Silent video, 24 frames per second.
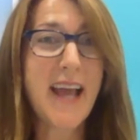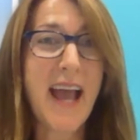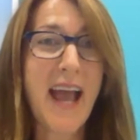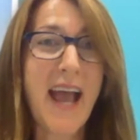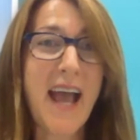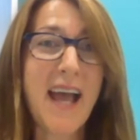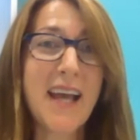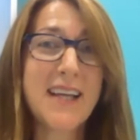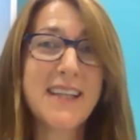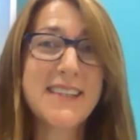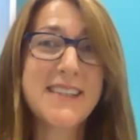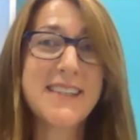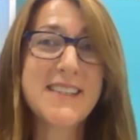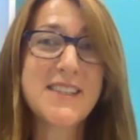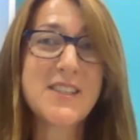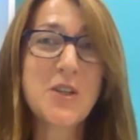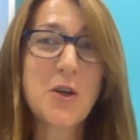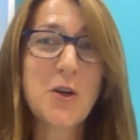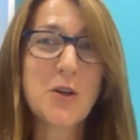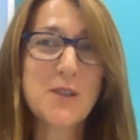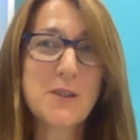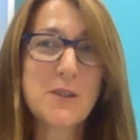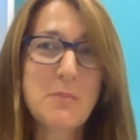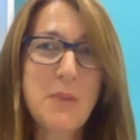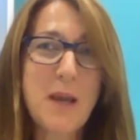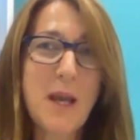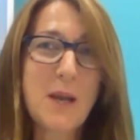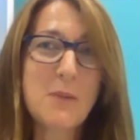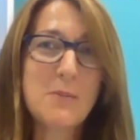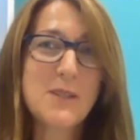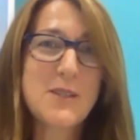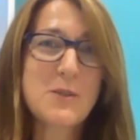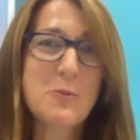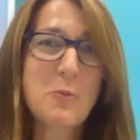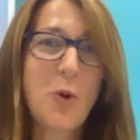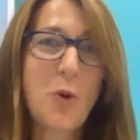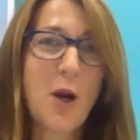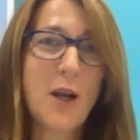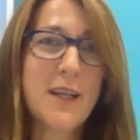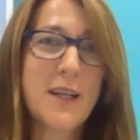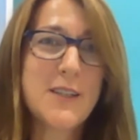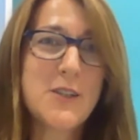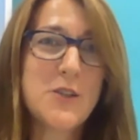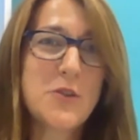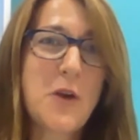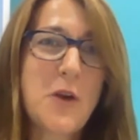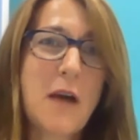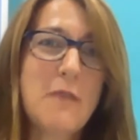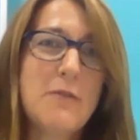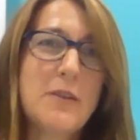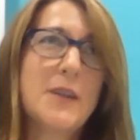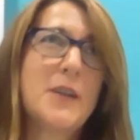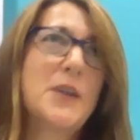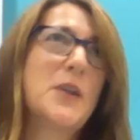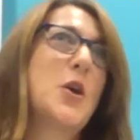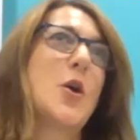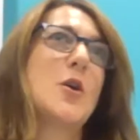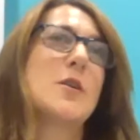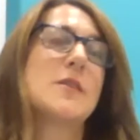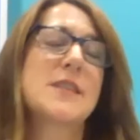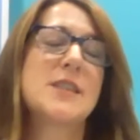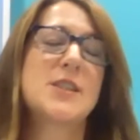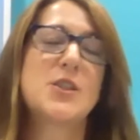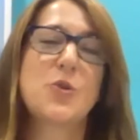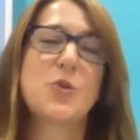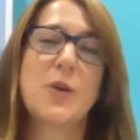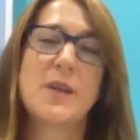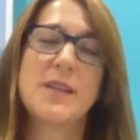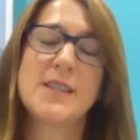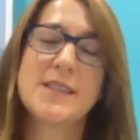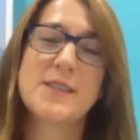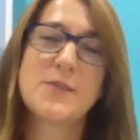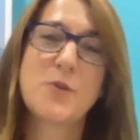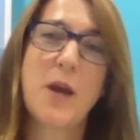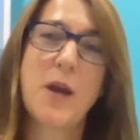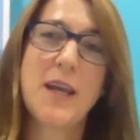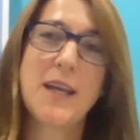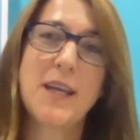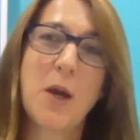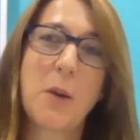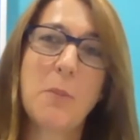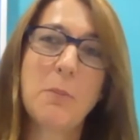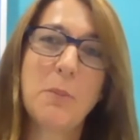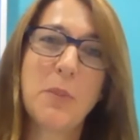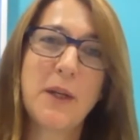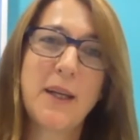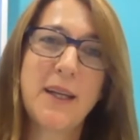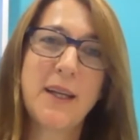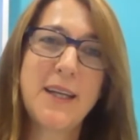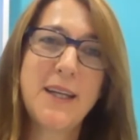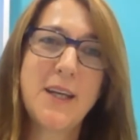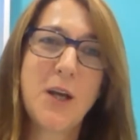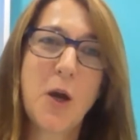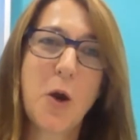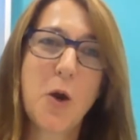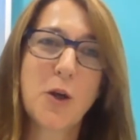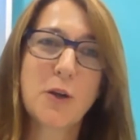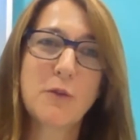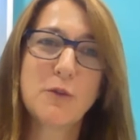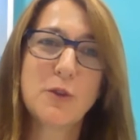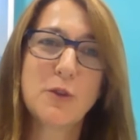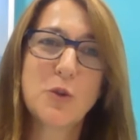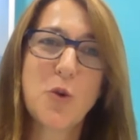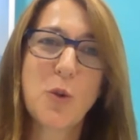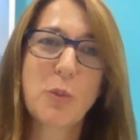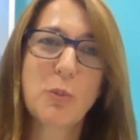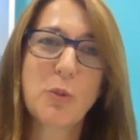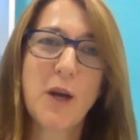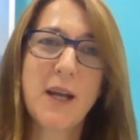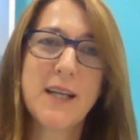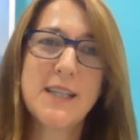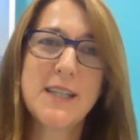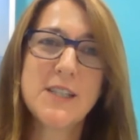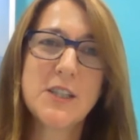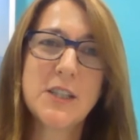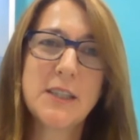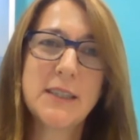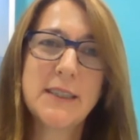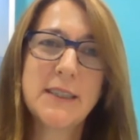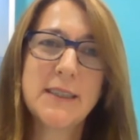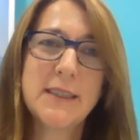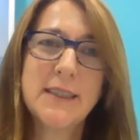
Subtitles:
and got to be able to work in travel and got to join this great company, Carnival Corporation.